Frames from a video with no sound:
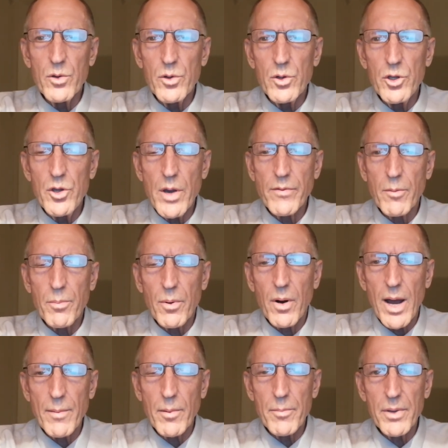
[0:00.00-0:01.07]
you have a
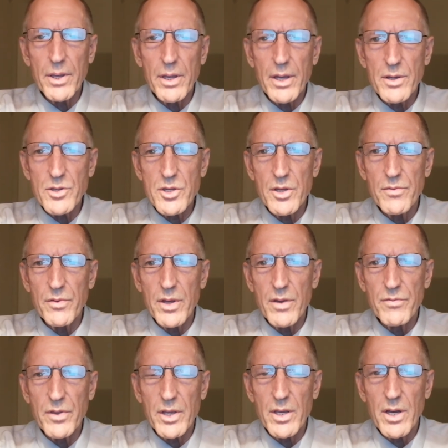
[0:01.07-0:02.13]
problem because
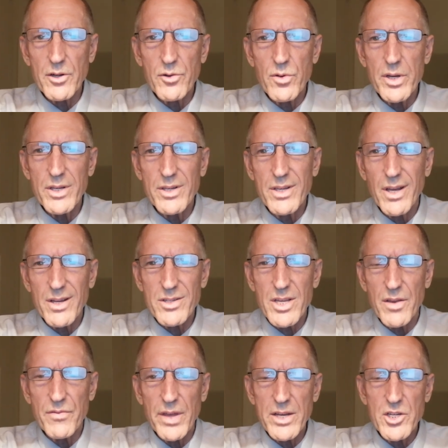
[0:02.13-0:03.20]
if the country
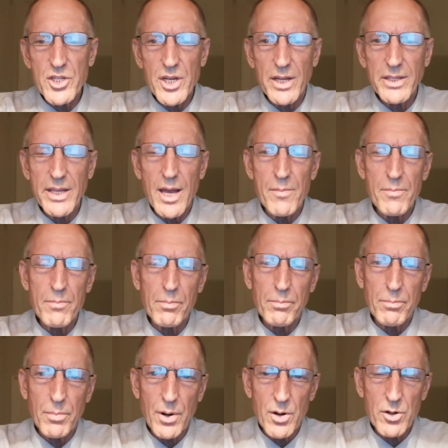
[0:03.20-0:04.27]
if they shut that
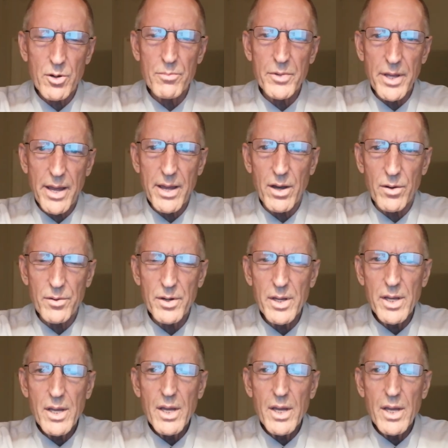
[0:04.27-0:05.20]
program down,